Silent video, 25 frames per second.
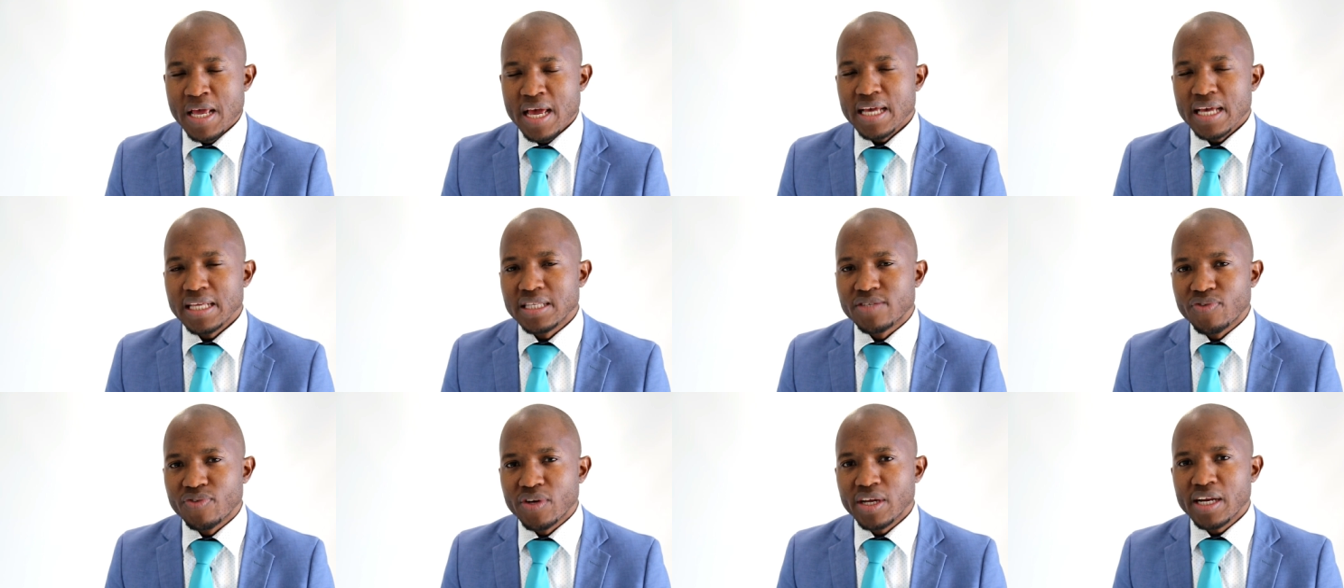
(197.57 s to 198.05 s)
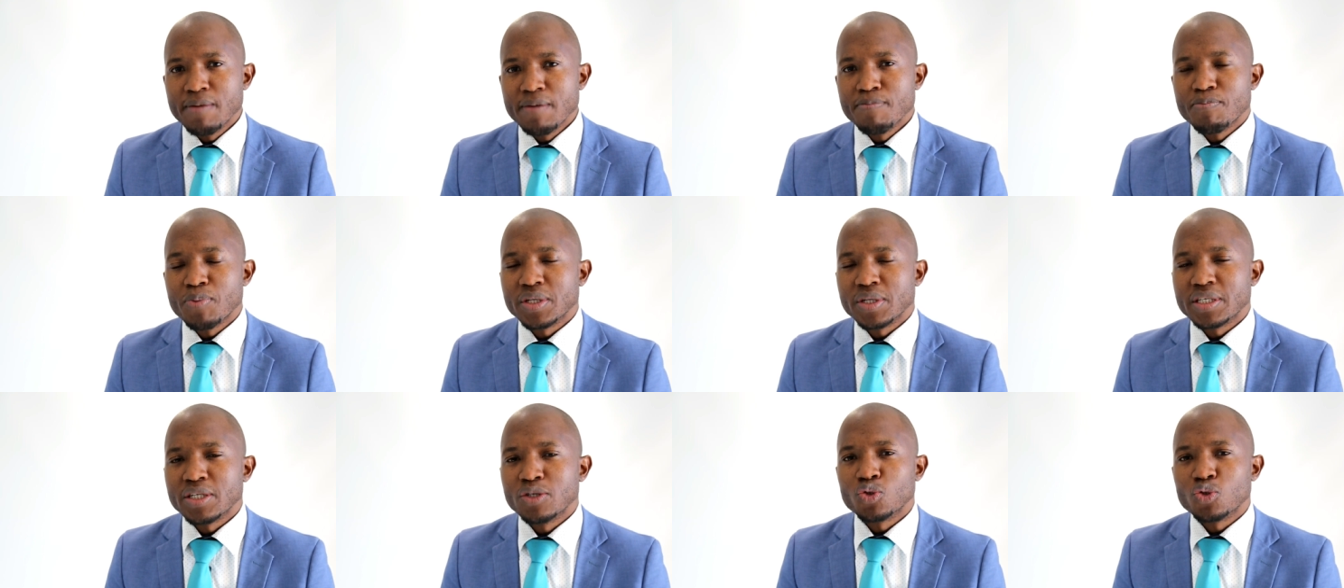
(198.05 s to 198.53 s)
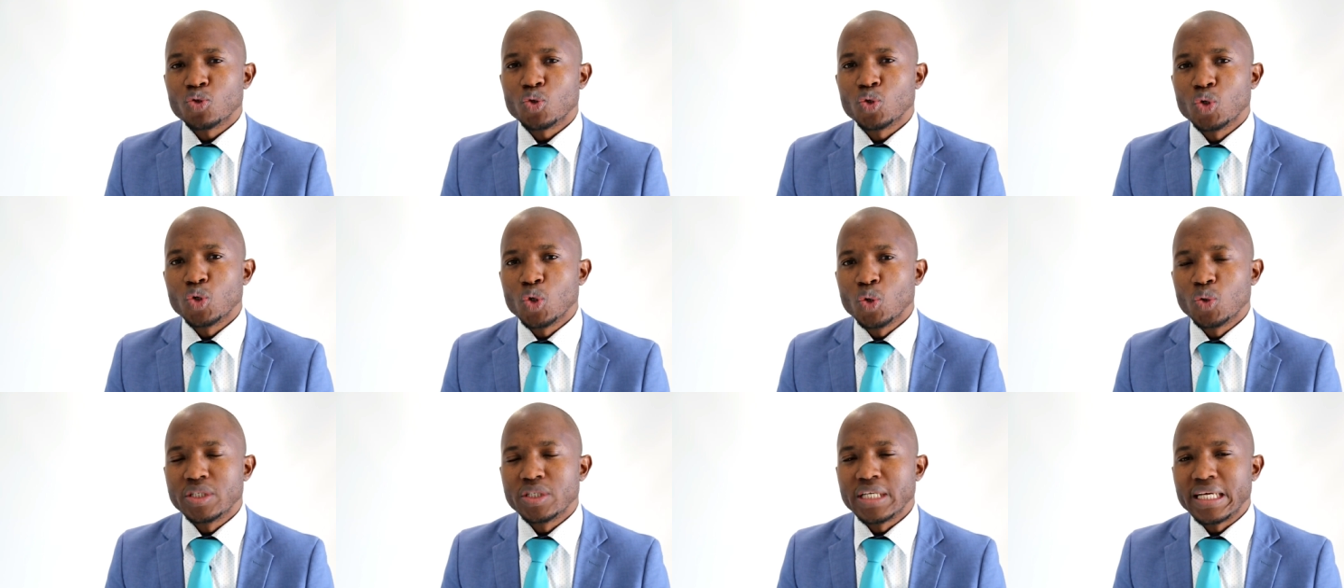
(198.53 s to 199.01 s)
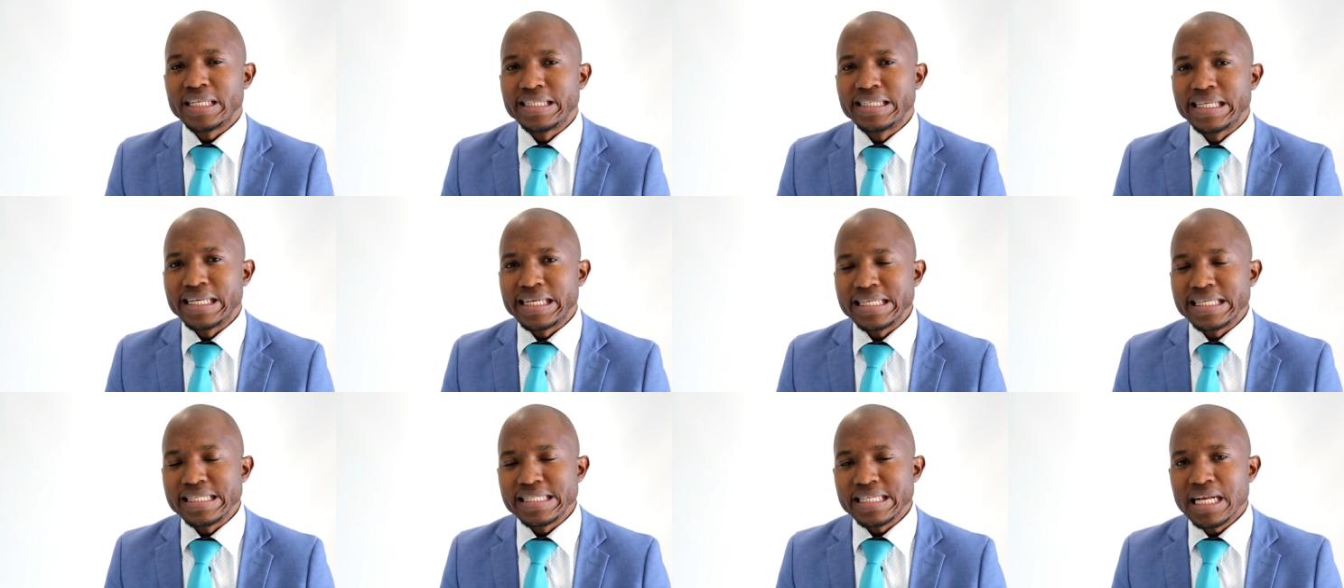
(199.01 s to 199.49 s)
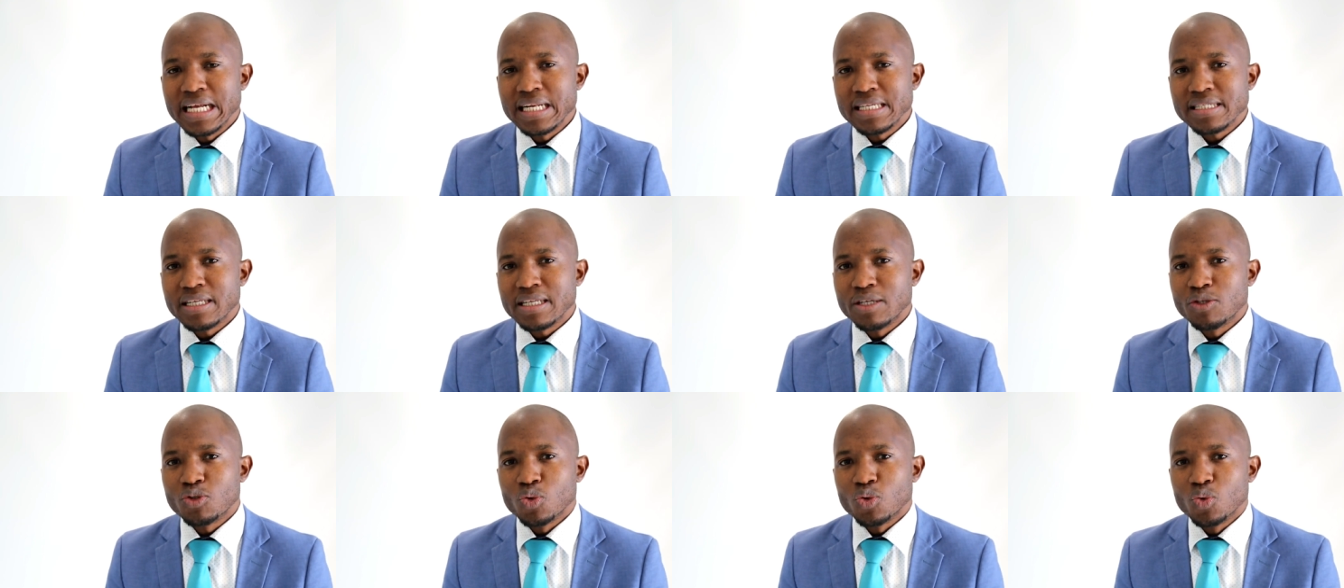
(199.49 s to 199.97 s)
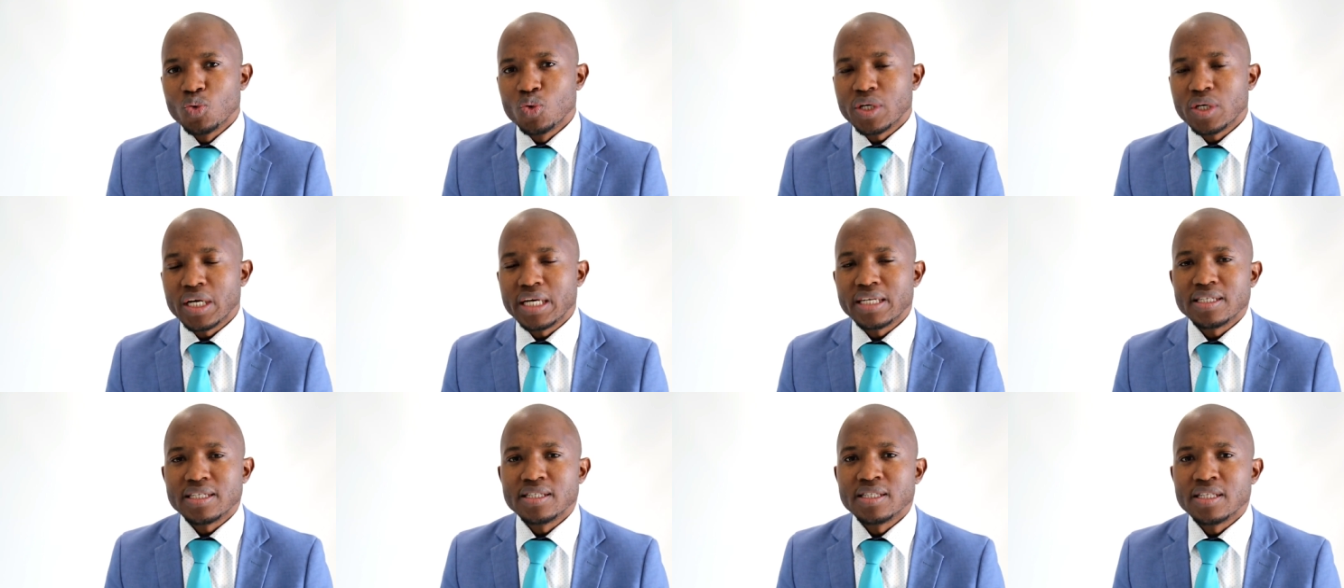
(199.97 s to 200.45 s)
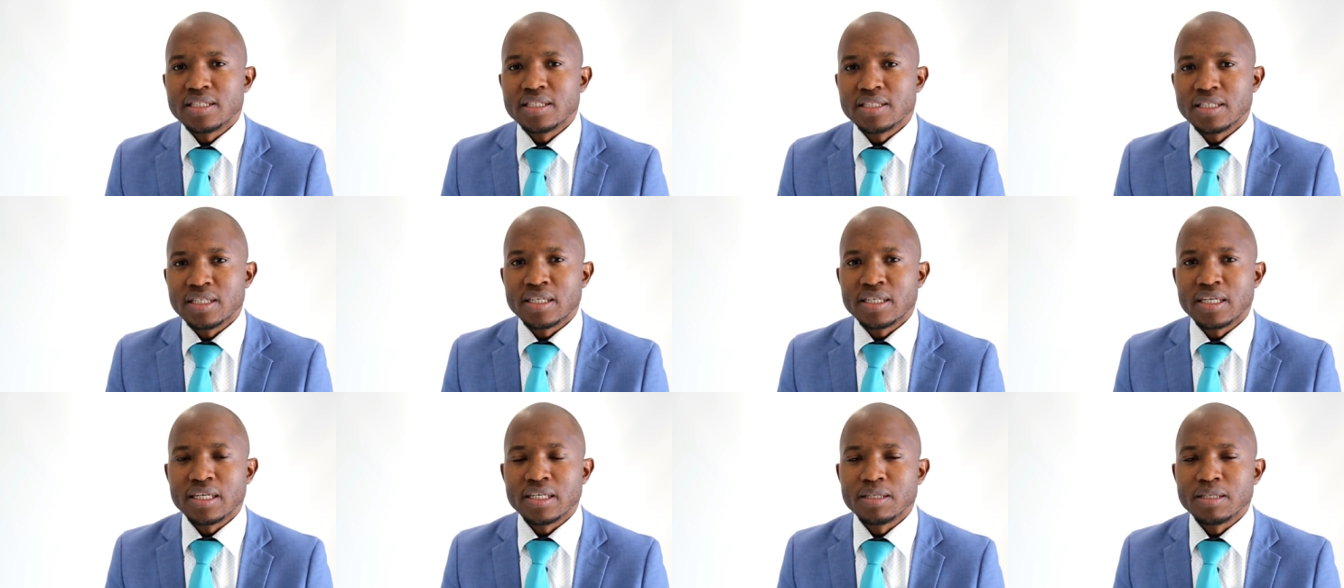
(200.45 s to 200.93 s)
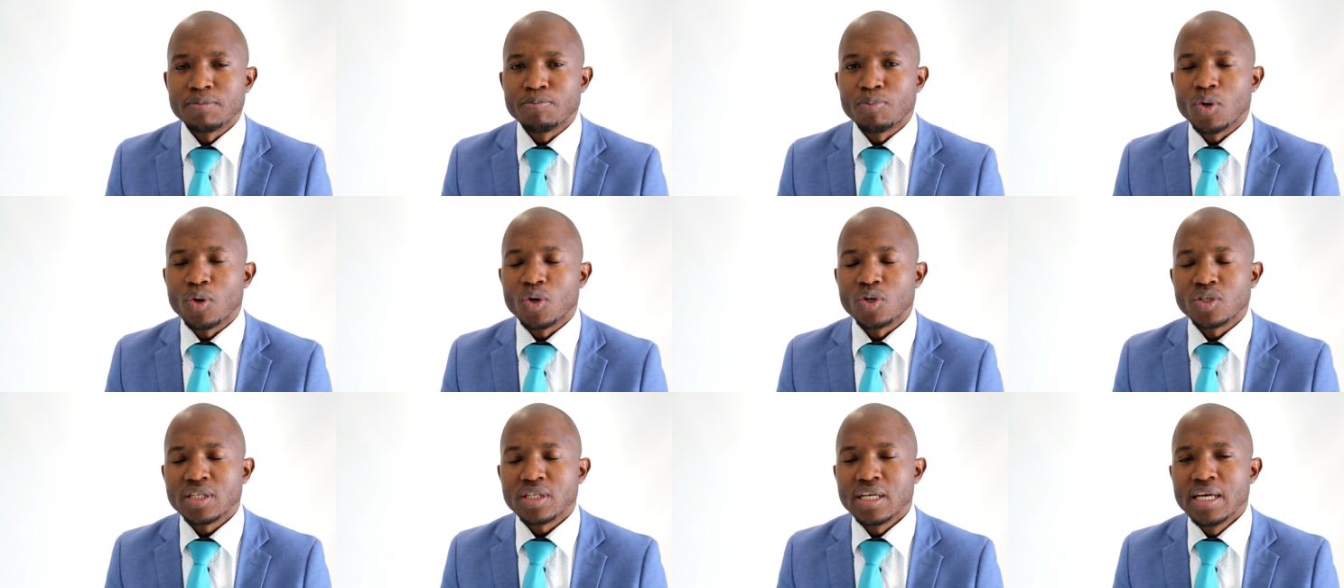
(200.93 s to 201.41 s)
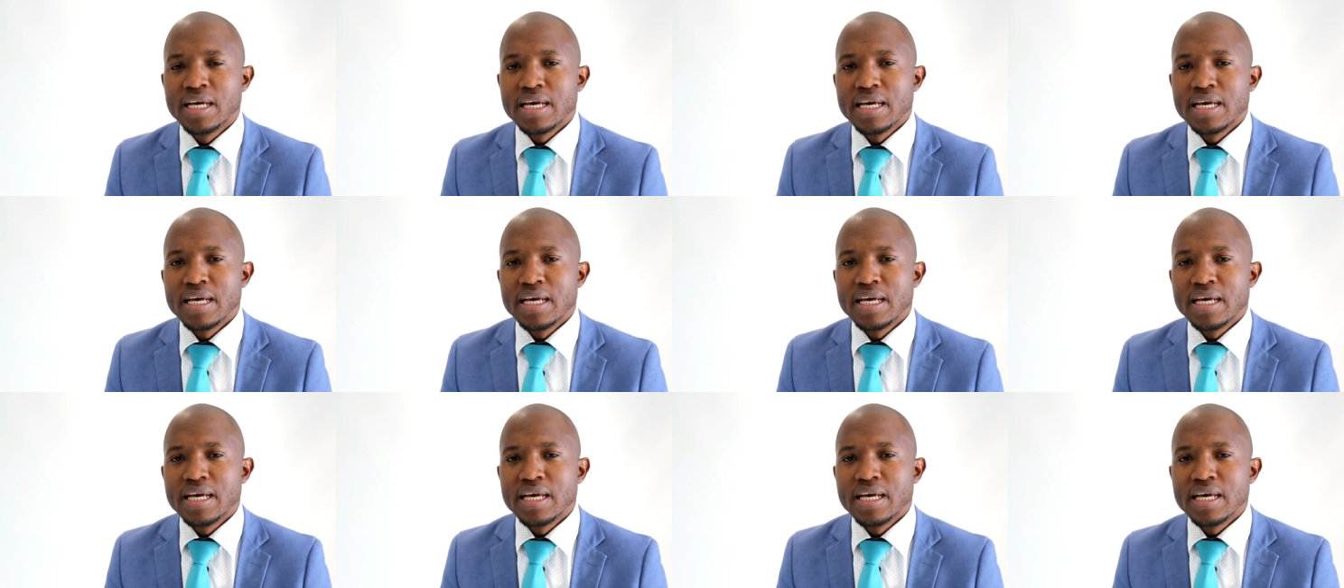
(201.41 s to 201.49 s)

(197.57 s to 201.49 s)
It's very important to note that the results that you look at in the general report